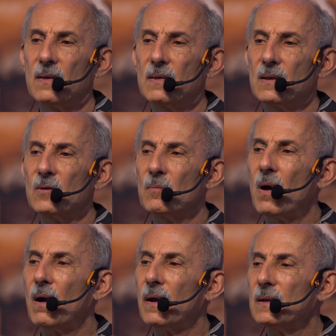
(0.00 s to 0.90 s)
that your
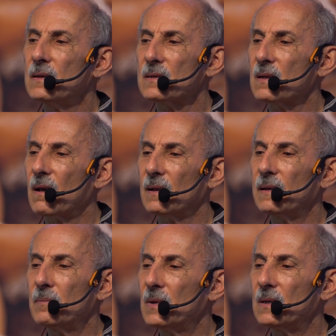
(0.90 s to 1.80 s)
mind is not
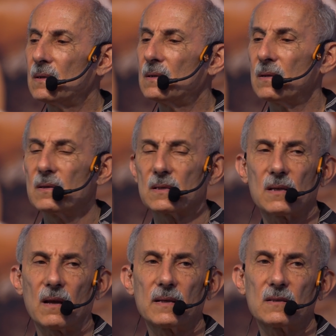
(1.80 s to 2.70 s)
limited to the
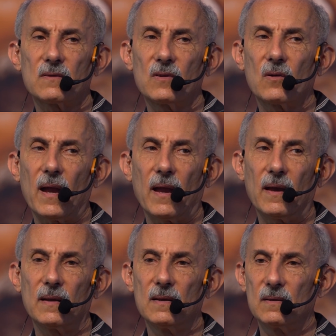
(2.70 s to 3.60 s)
size of your
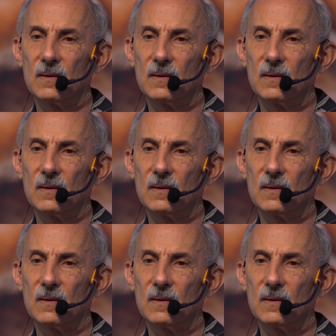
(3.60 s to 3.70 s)
head.